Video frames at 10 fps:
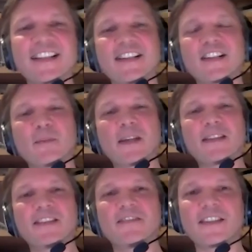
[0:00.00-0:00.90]
in Le
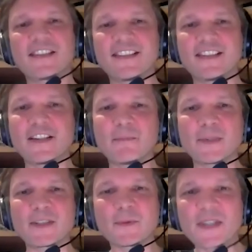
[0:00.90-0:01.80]
Petit Vingtième
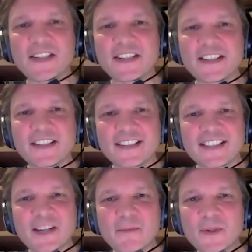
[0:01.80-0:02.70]
between
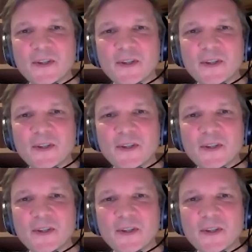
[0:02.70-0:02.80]
December